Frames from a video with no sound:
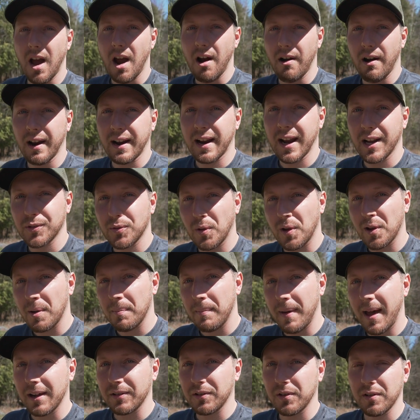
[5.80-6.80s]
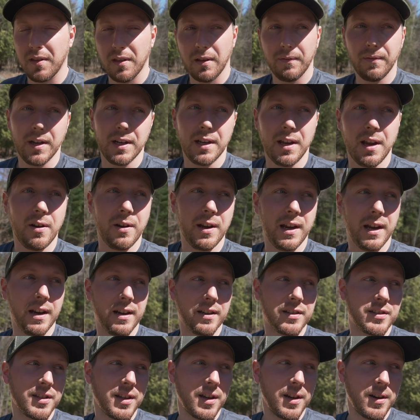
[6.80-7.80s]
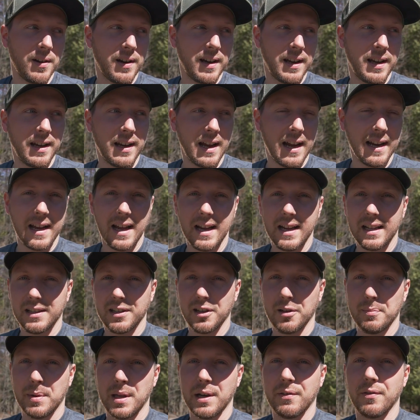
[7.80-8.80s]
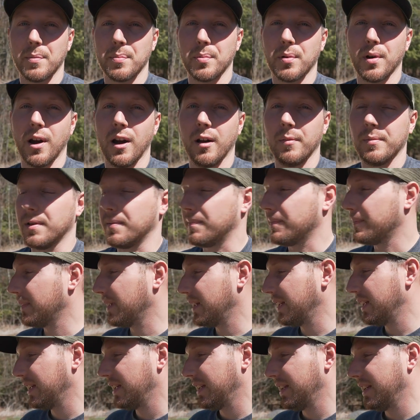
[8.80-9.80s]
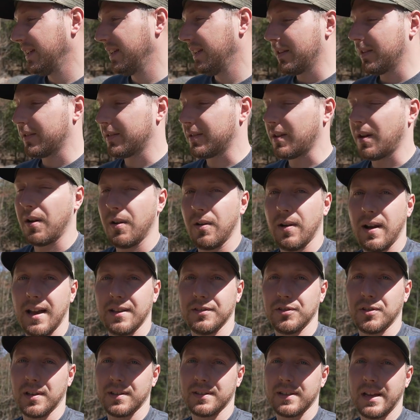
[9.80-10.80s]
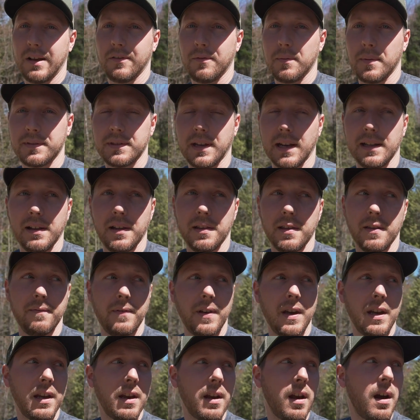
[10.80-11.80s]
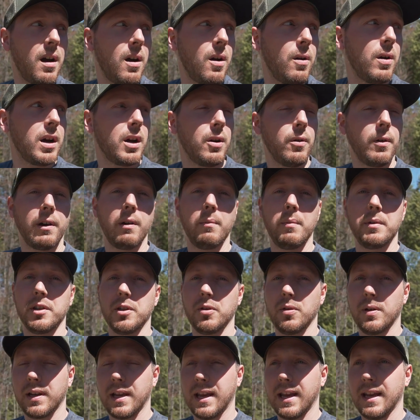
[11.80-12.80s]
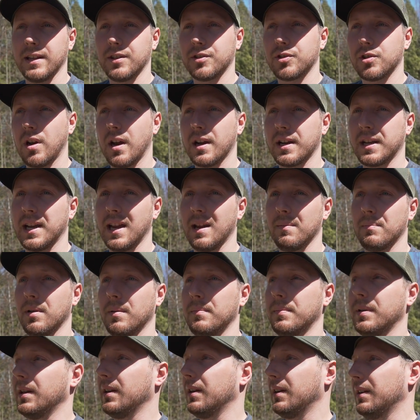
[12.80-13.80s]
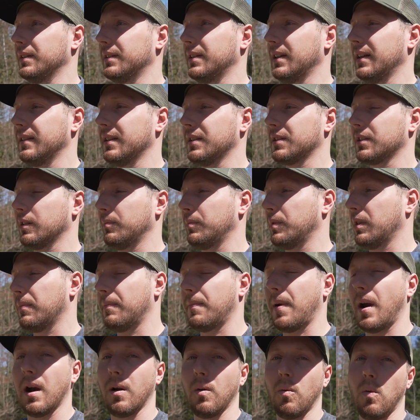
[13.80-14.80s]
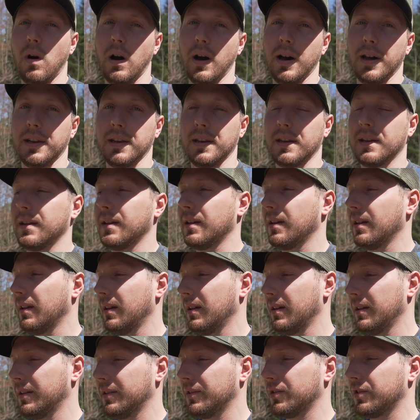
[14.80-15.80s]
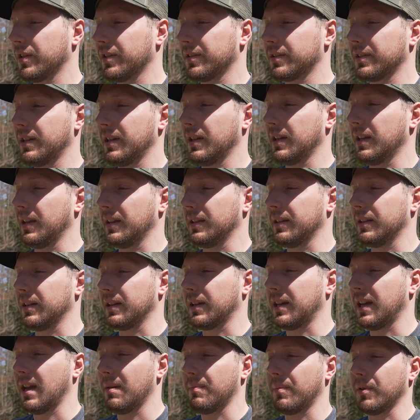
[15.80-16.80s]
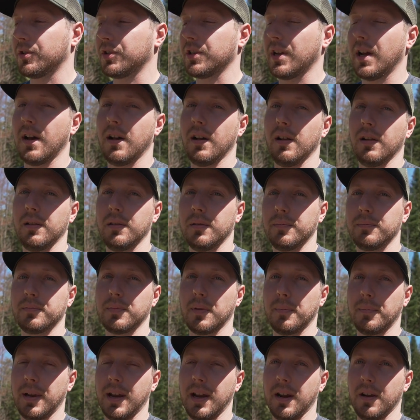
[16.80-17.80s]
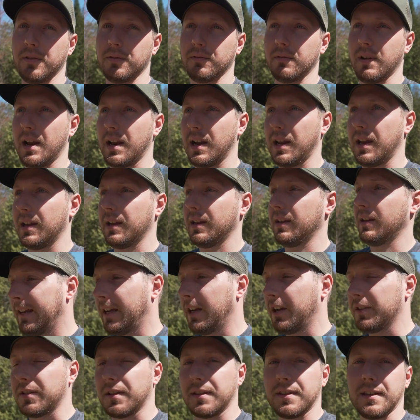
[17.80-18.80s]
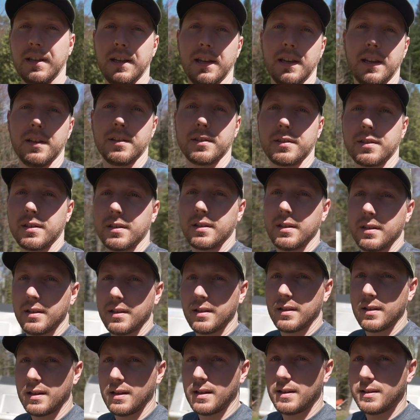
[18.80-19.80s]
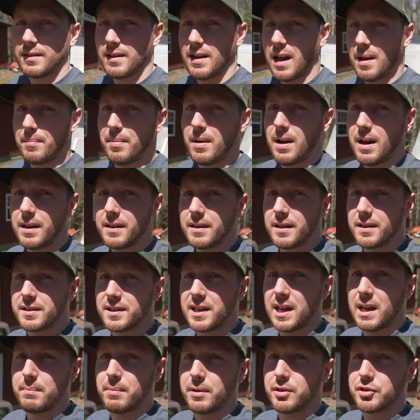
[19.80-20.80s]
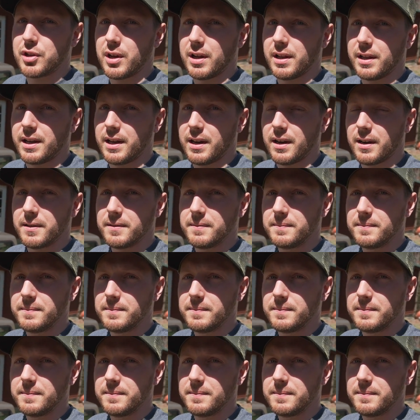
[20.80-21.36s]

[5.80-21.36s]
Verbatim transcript: Alright guys, welcome back to another video here. So, I got a little bit of a problem. So, as you can tell from the title of the video, we're going to be doing a truck camper build, and this is going to be the part one, just getting the camper shell prepared and ready. Here's the thing is, I bought this camper shell here.